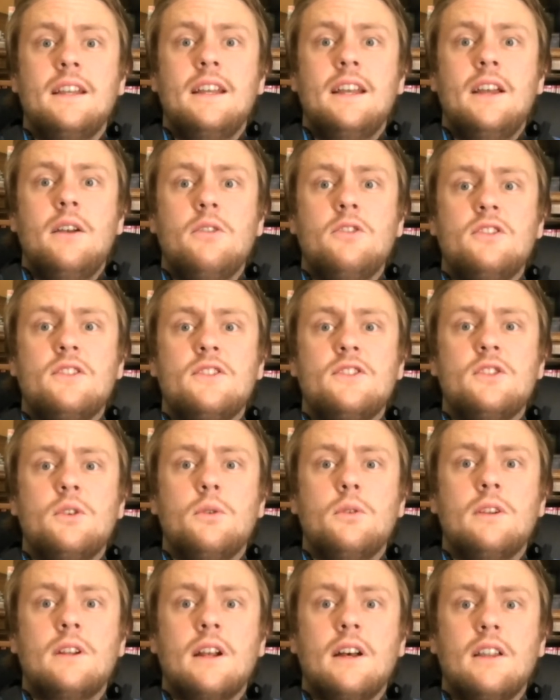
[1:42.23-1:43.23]
It was just
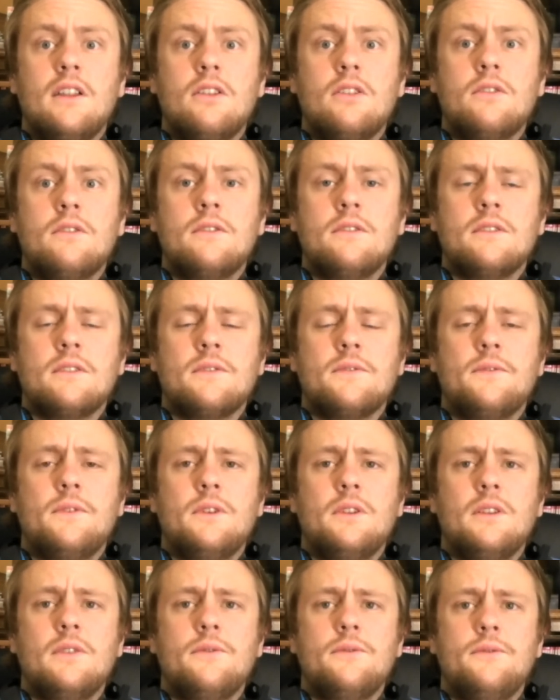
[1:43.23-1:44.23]
so
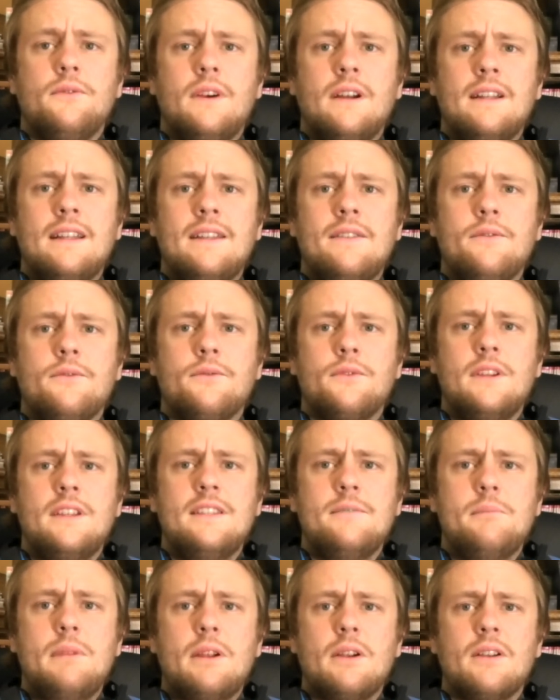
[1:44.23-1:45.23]
colorful, fun, and
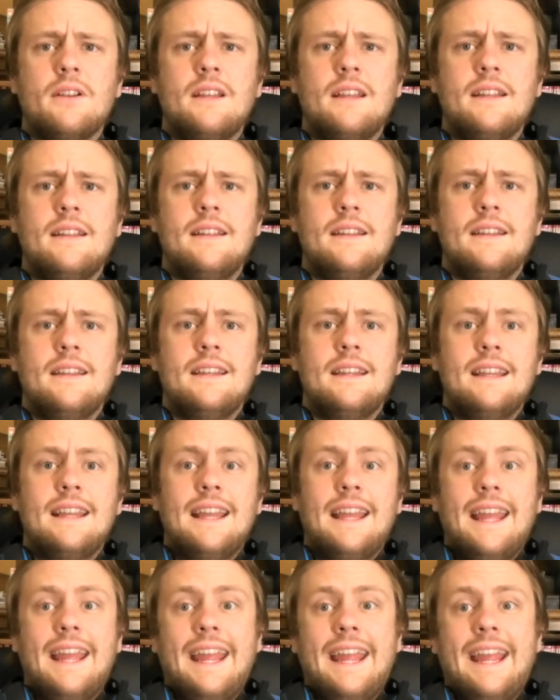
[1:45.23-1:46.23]
free-spirited.
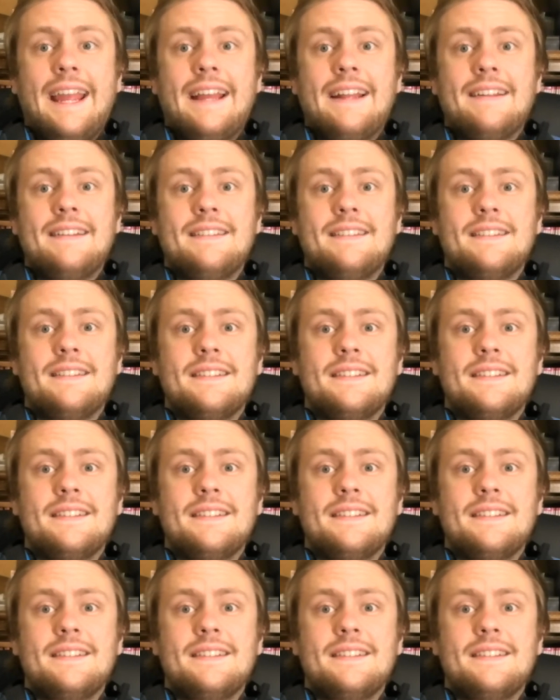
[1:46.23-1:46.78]
And